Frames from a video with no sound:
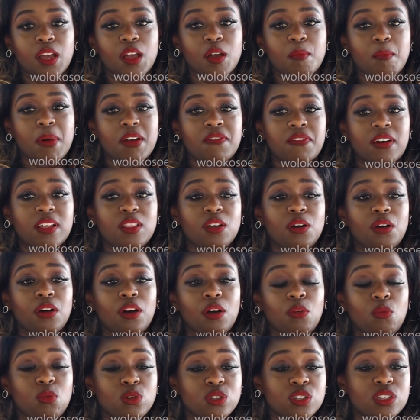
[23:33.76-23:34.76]
My
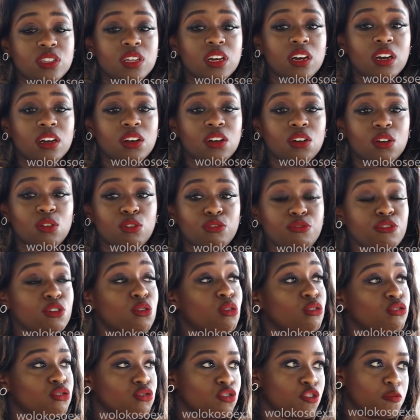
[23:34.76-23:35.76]
father was the only
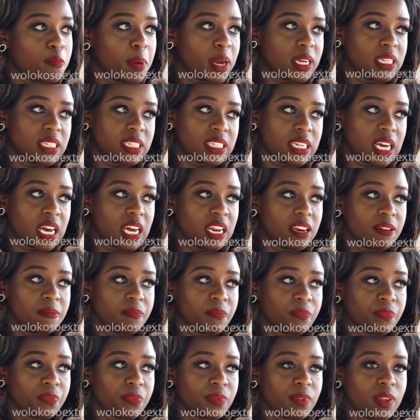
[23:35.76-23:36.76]
consul of Pakistan,
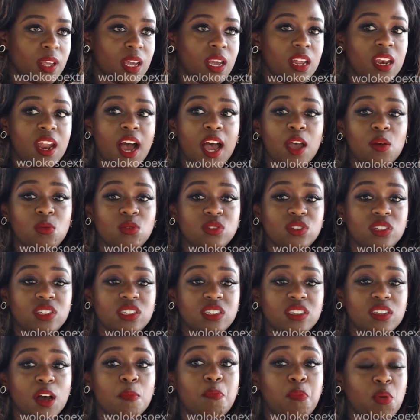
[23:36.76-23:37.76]
and I was
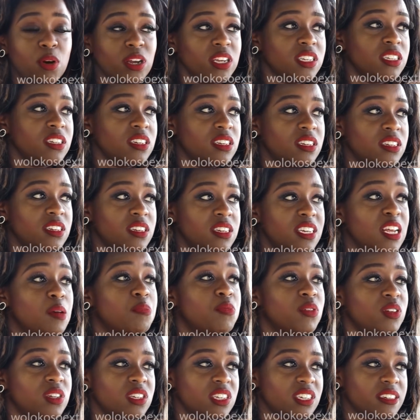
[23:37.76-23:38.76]
his appointed
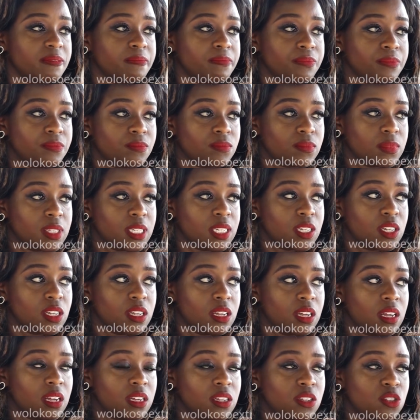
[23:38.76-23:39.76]
deputy.
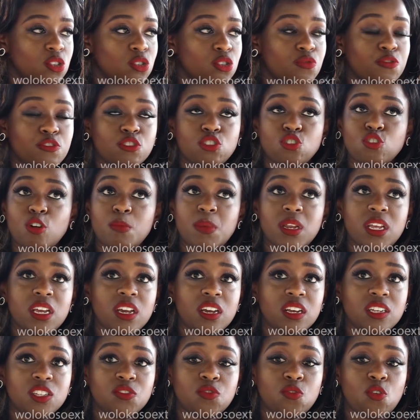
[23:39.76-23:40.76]
So for so many
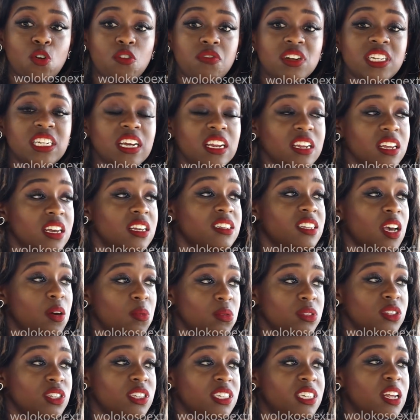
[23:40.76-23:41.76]
years, for over 10 years, I
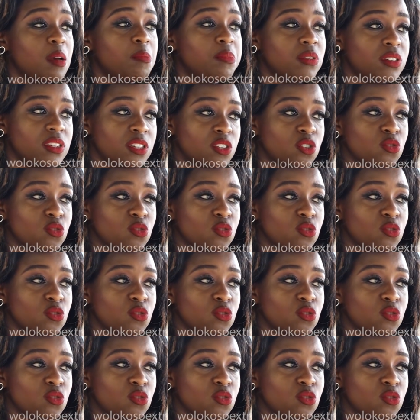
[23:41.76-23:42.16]
was his deputy.